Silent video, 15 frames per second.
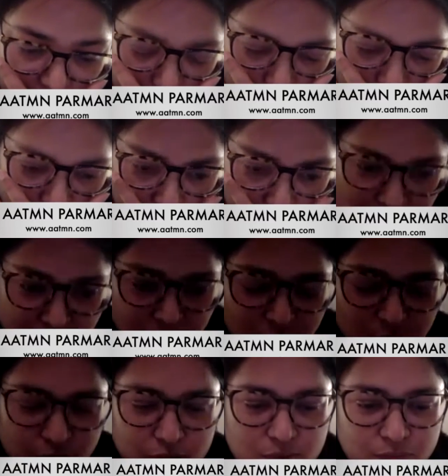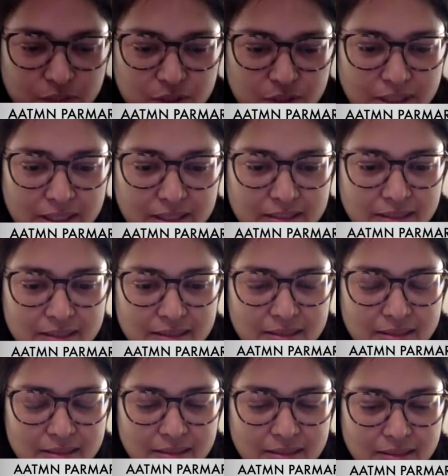to know about a course which says
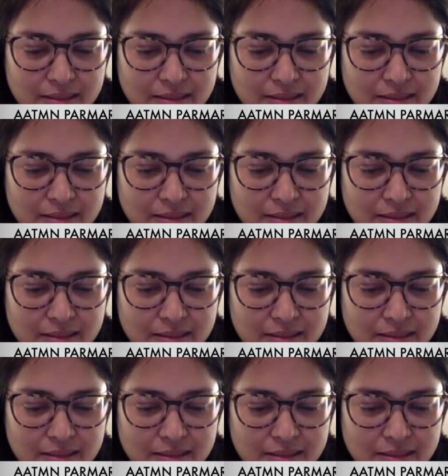it's